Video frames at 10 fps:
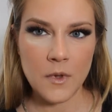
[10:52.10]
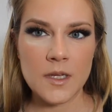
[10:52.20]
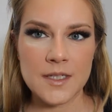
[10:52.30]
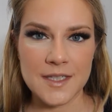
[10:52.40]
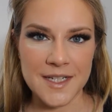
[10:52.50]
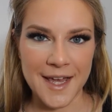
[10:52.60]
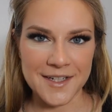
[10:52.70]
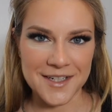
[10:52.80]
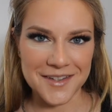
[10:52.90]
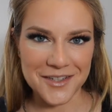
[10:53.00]

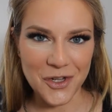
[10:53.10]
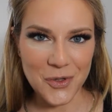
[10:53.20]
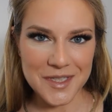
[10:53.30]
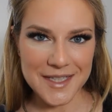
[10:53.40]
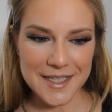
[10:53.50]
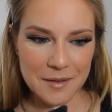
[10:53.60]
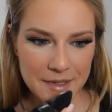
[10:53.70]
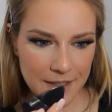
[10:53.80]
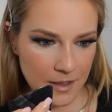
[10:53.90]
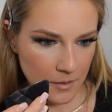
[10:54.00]
Snatching the nose a little
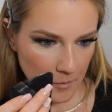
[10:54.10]
bit.